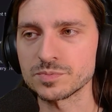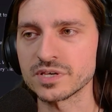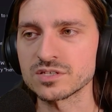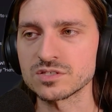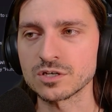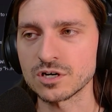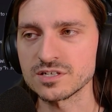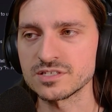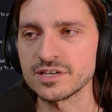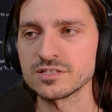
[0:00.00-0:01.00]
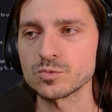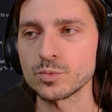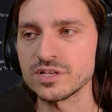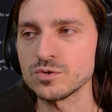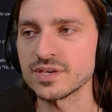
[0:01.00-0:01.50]
because the card says
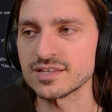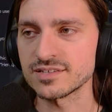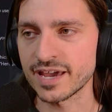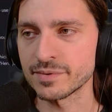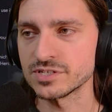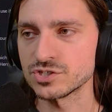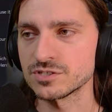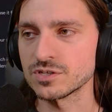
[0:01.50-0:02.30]
when you get damage.